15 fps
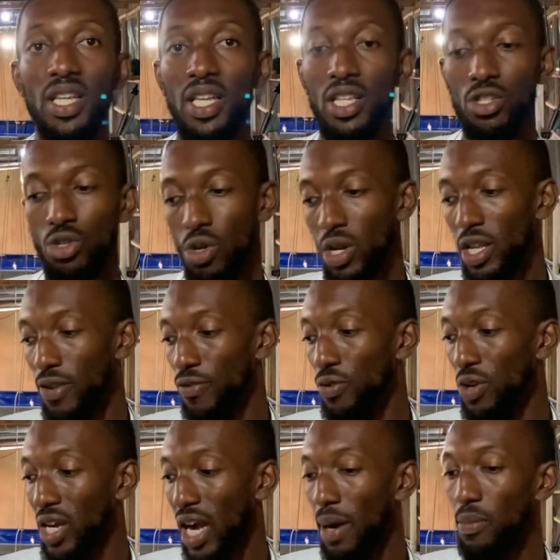So if you
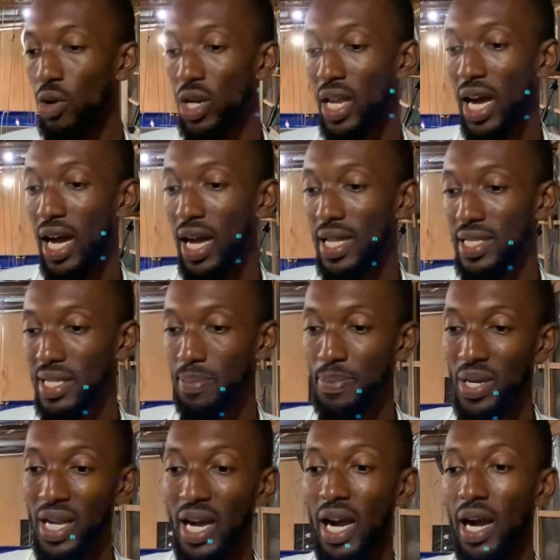come on our
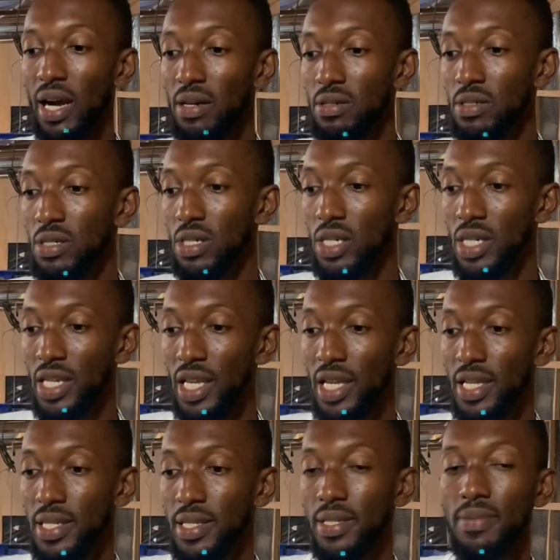typical
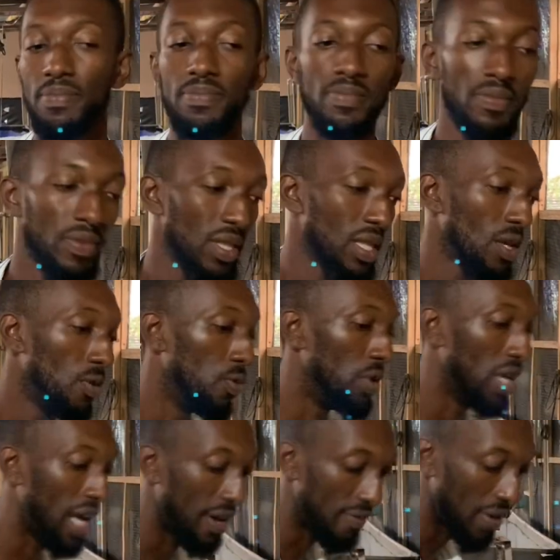days, we
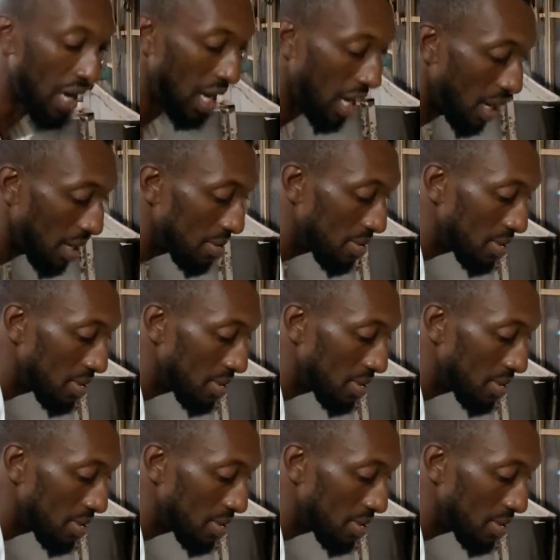have our